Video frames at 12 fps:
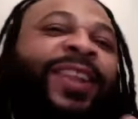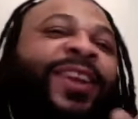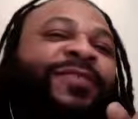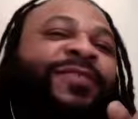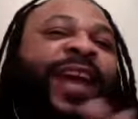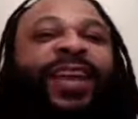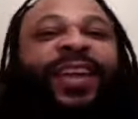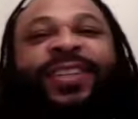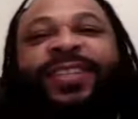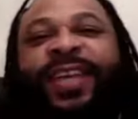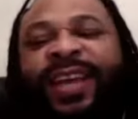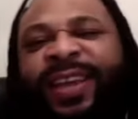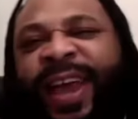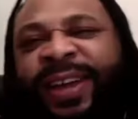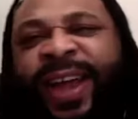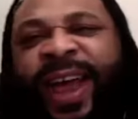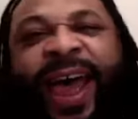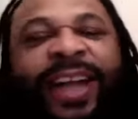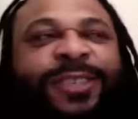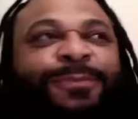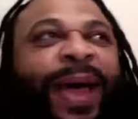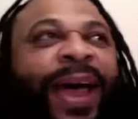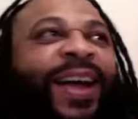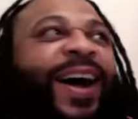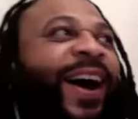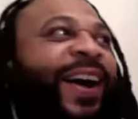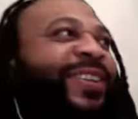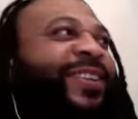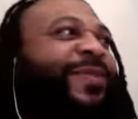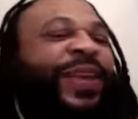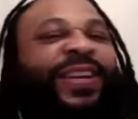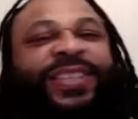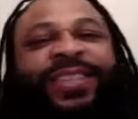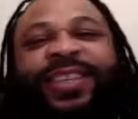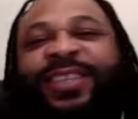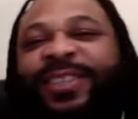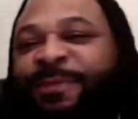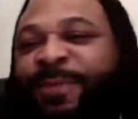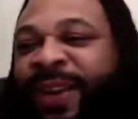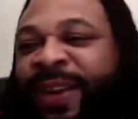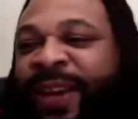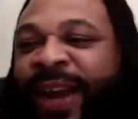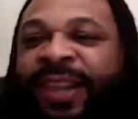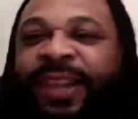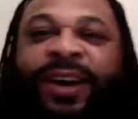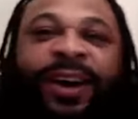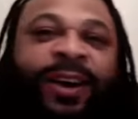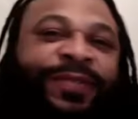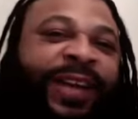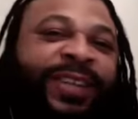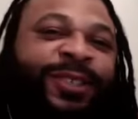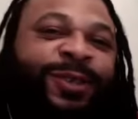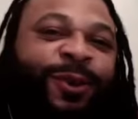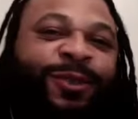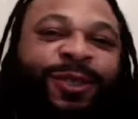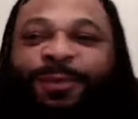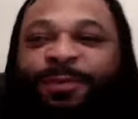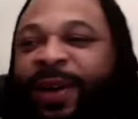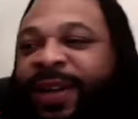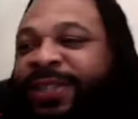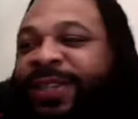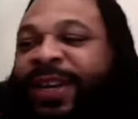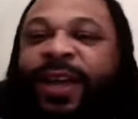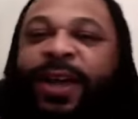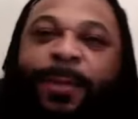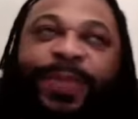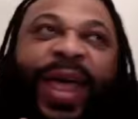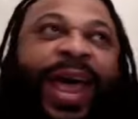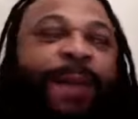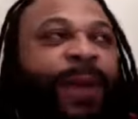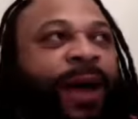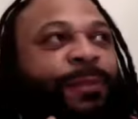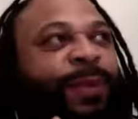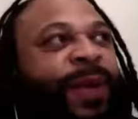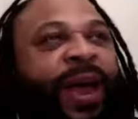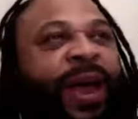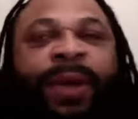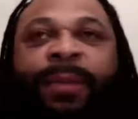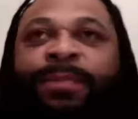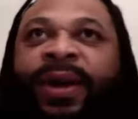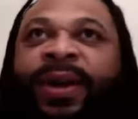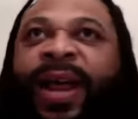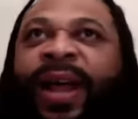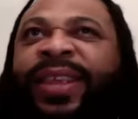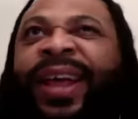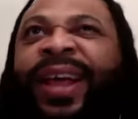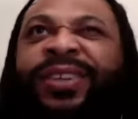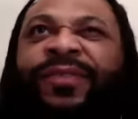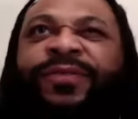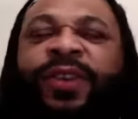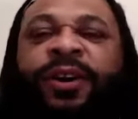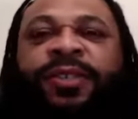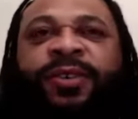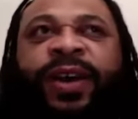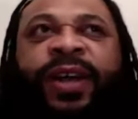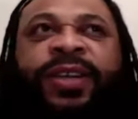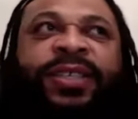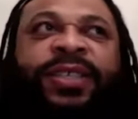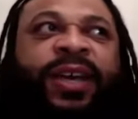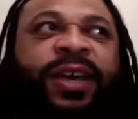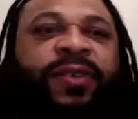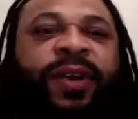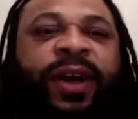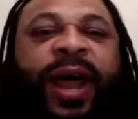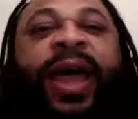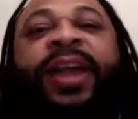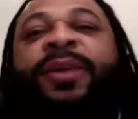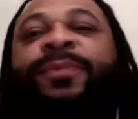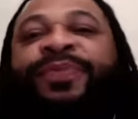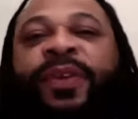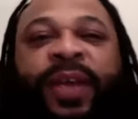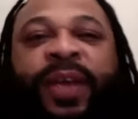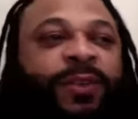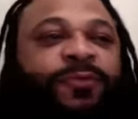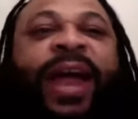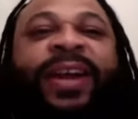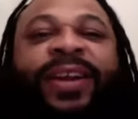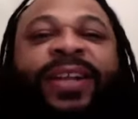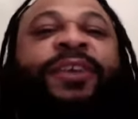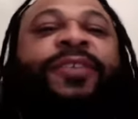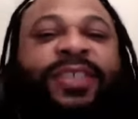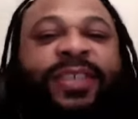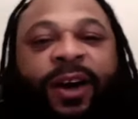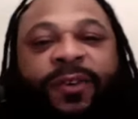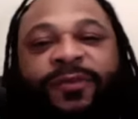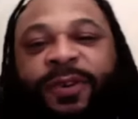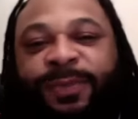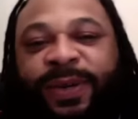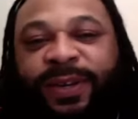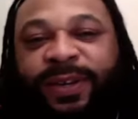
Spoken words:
love that. He had the hatchback Honda and a system in it, and I love that song so much. I remember I had my buddy. I think I was in first grade or second grade. I had him write the lyrics out for me.